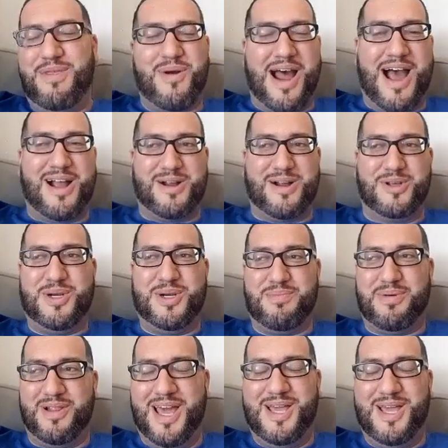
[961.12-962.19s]
the Rocket
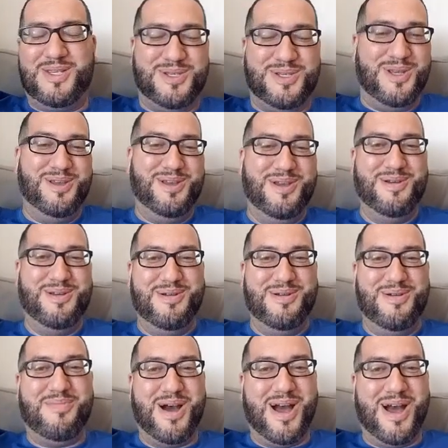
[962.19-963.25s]
Triple H.
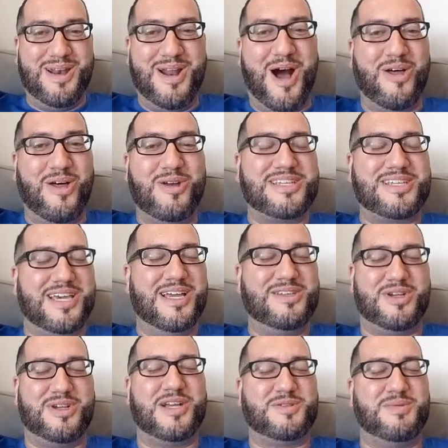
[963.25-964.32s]
But no, those
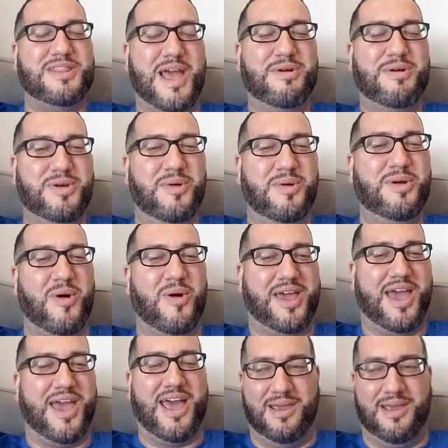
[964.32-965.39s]
kids, trust me, they were doing
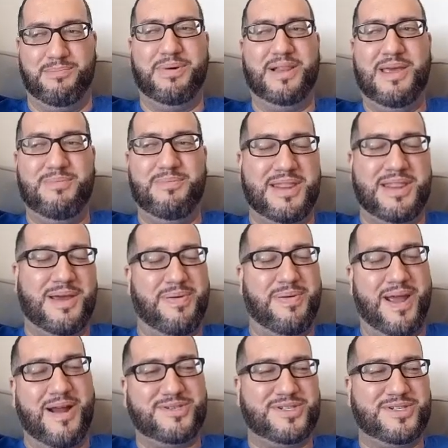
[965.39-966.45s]
okay. Believe me, their
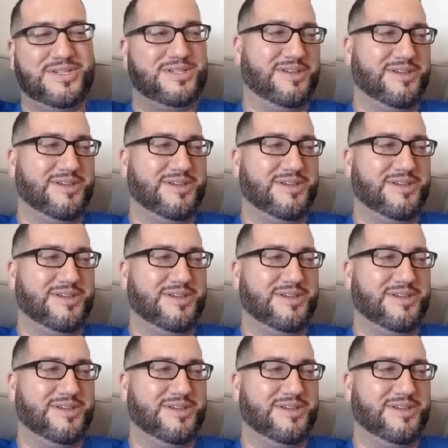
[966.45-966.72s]
parents just,